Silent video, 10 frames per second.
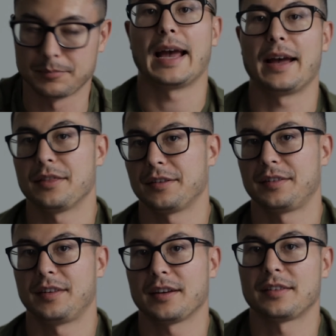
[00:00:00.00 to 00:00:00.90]
And the
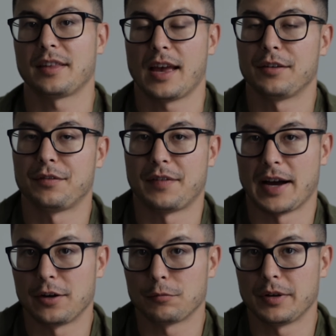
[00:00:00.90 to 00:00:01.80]
sixth and
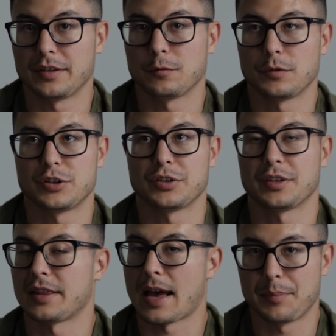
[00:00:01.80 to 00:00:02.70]
final reason, which
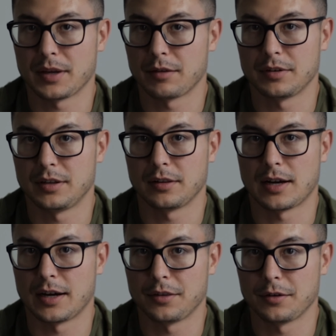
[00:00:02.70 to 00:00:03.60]
isn't that big of a deal
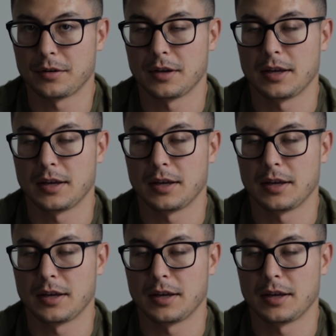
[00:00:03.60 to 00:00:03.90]
either,